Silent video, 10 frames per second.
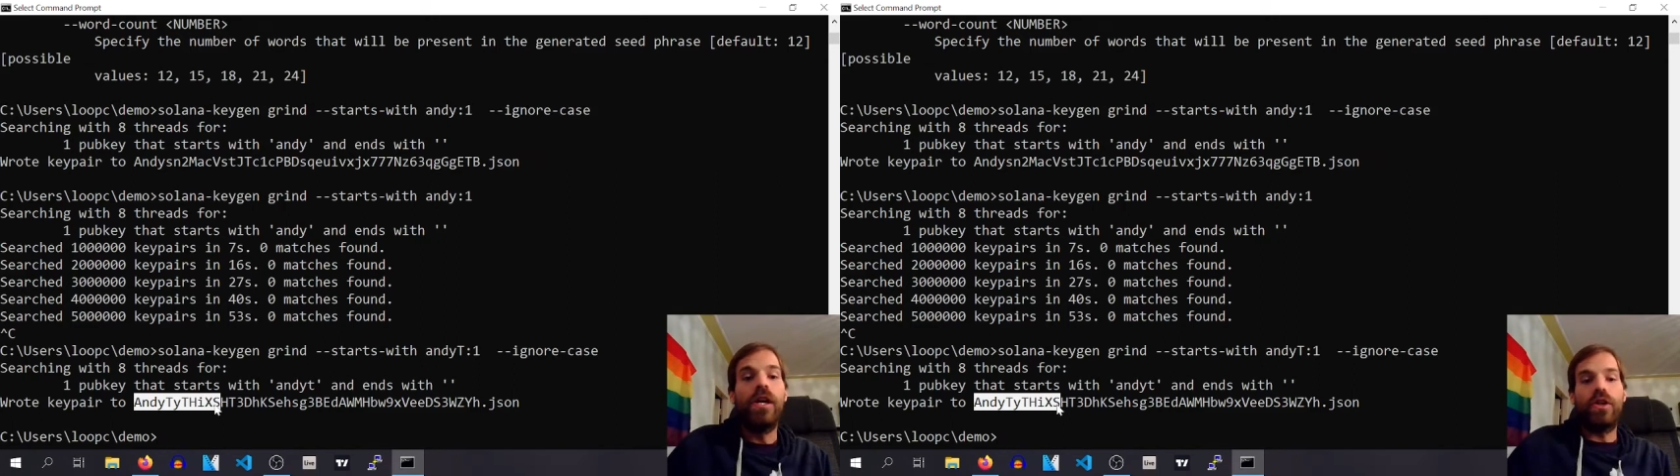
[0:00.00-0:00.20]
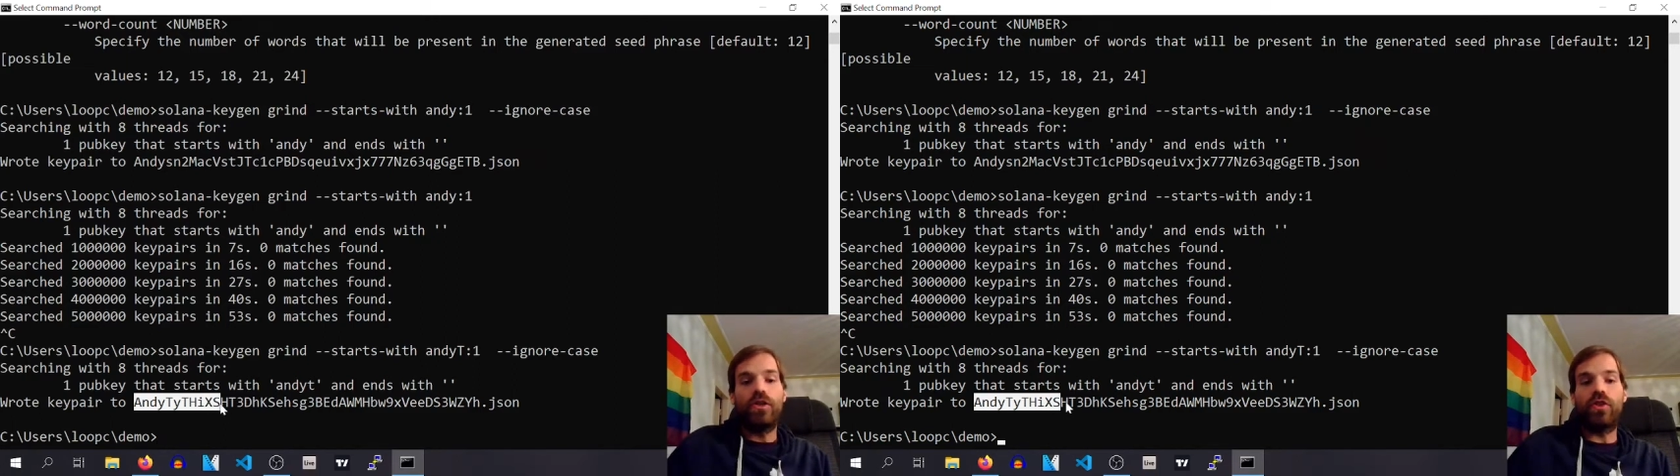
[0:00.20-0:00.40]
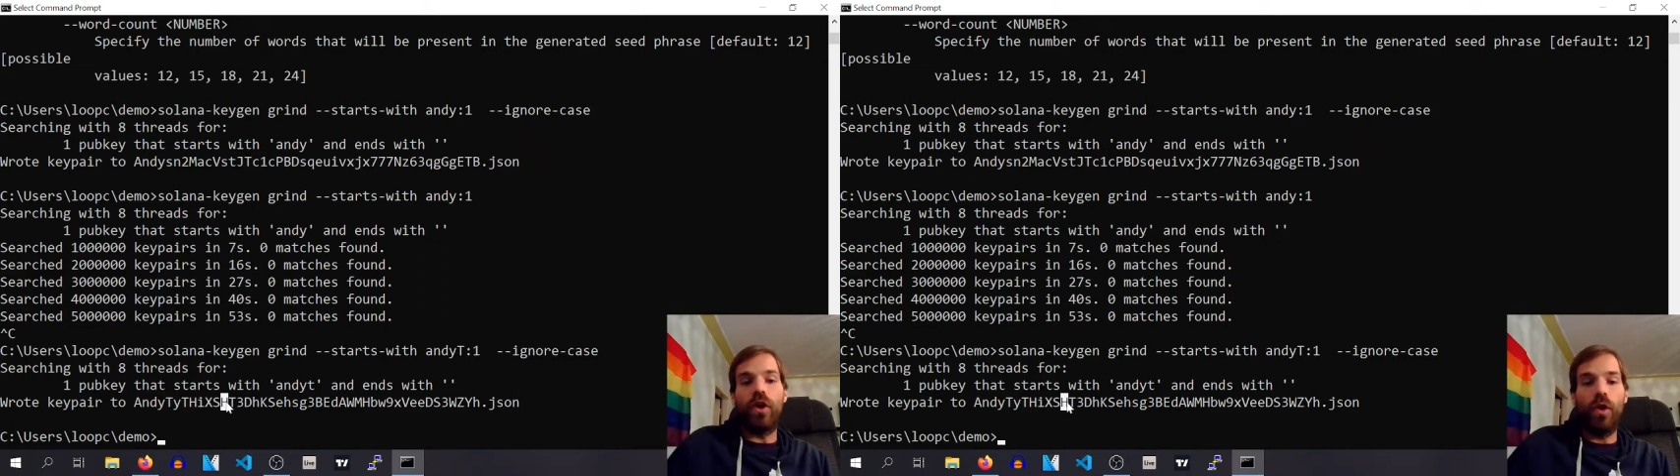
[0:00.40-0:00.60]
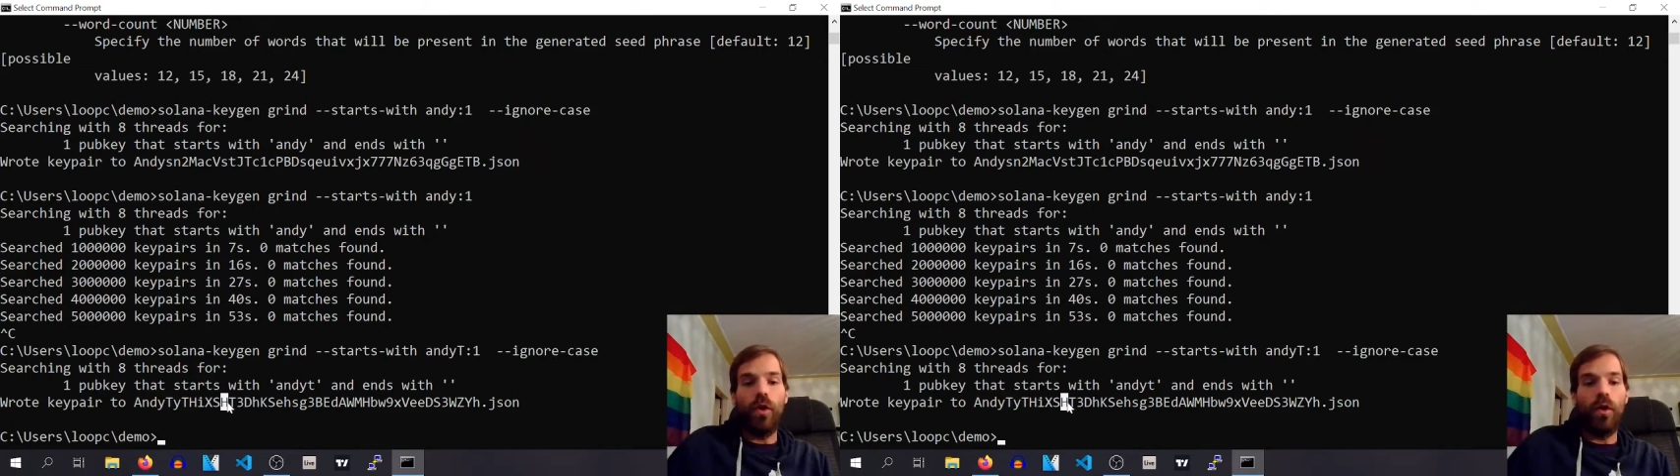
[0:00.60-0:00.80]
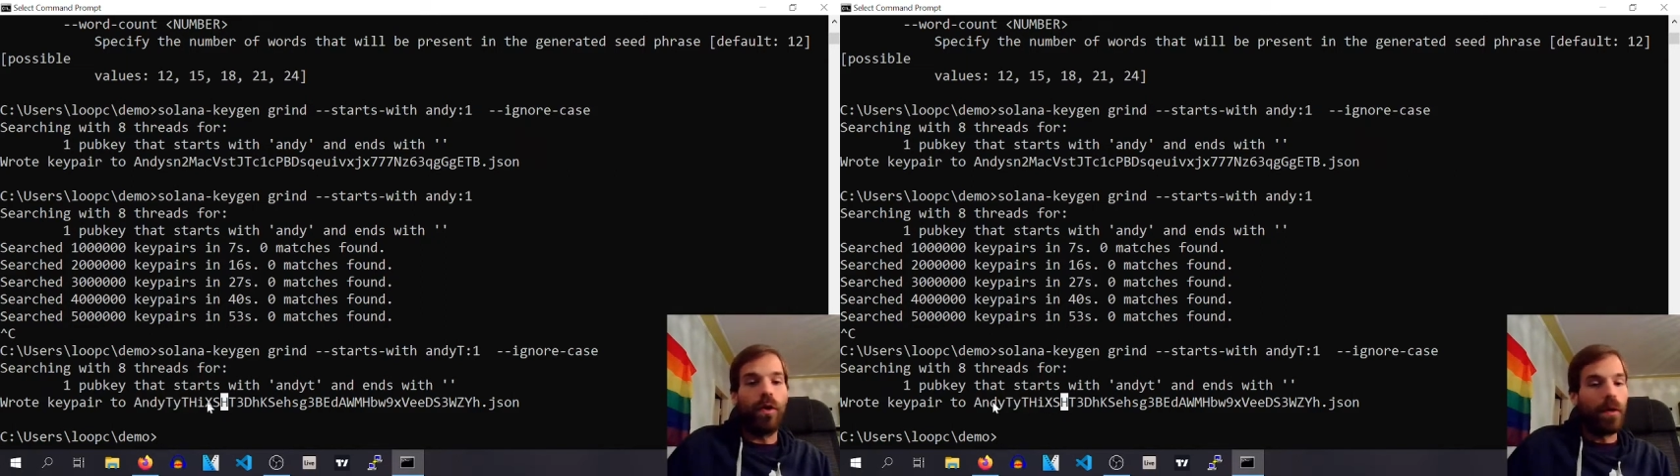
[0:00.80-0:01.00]

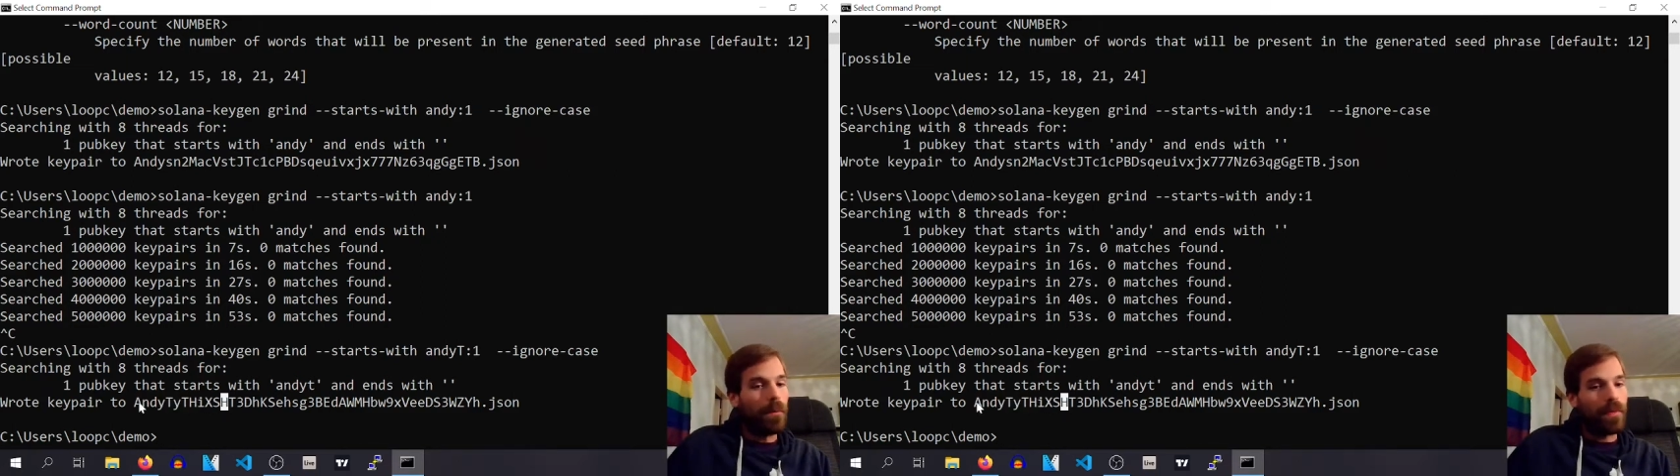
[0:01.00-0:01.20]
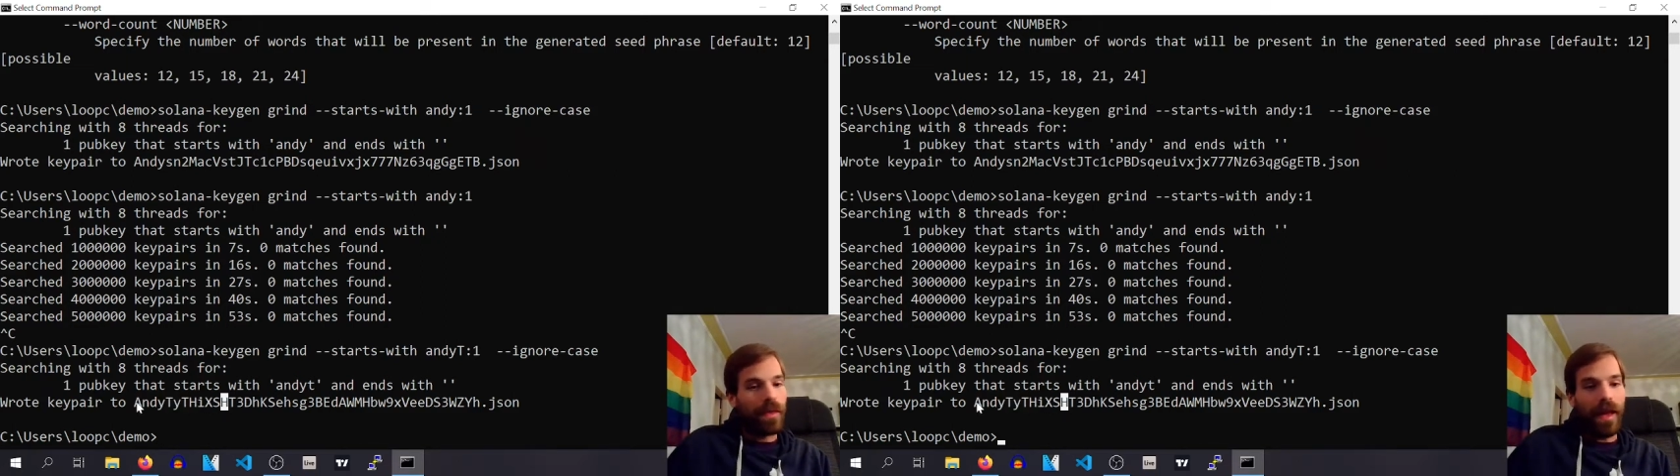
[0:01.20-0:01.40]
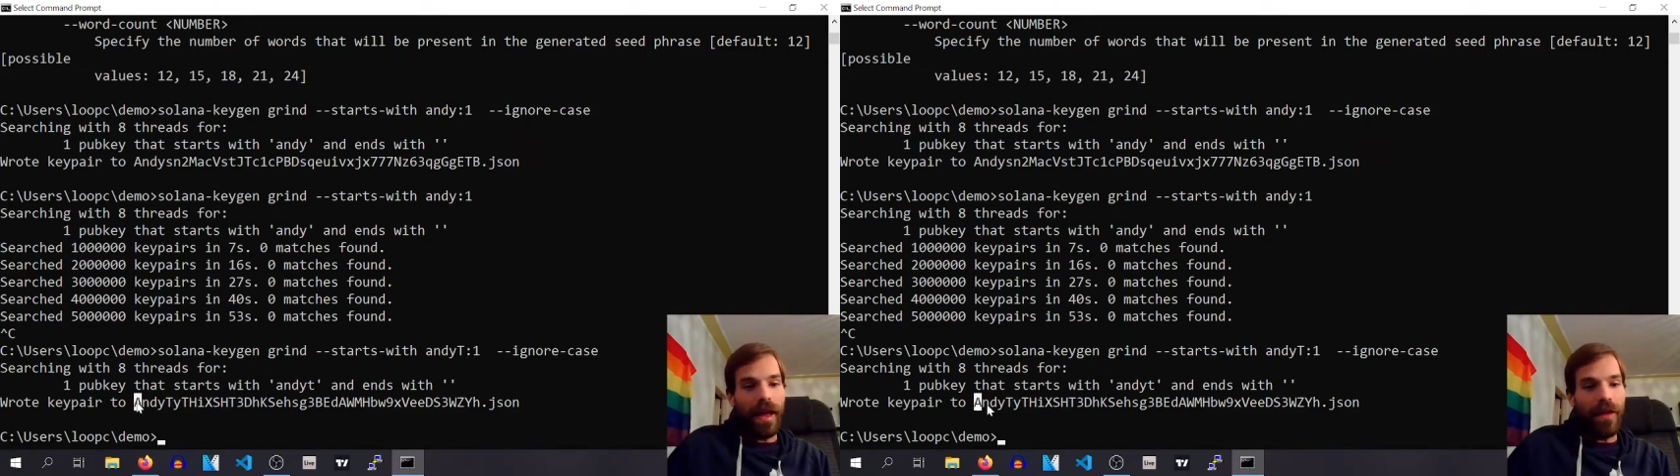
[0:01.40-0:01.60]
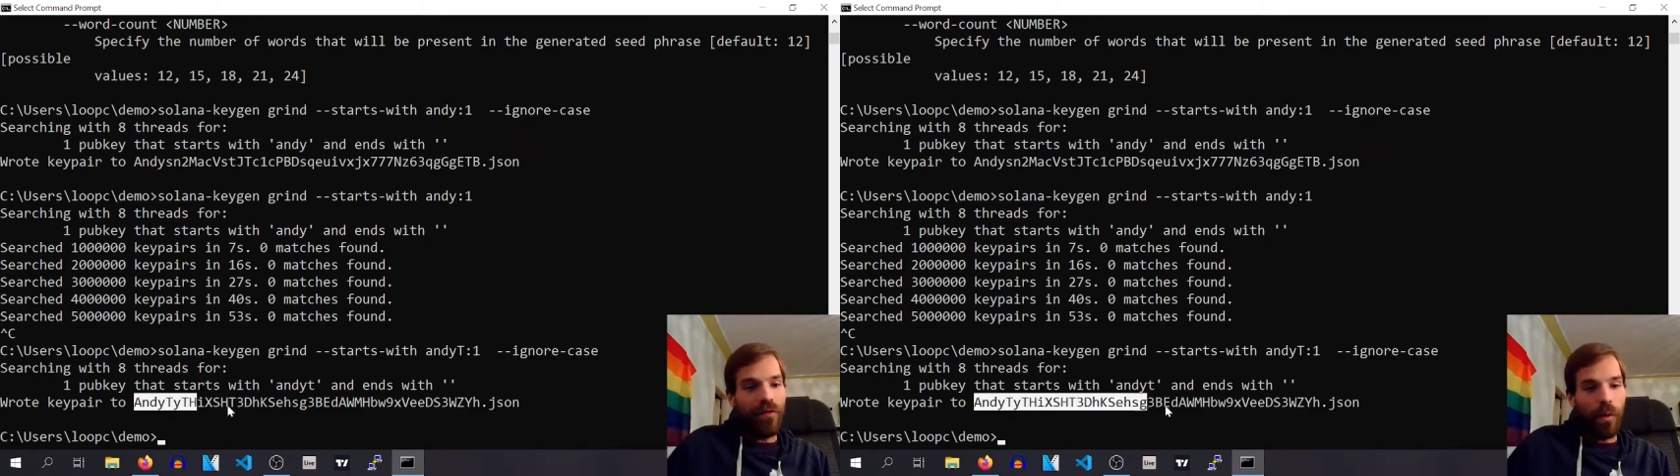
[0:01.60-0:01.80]
So if you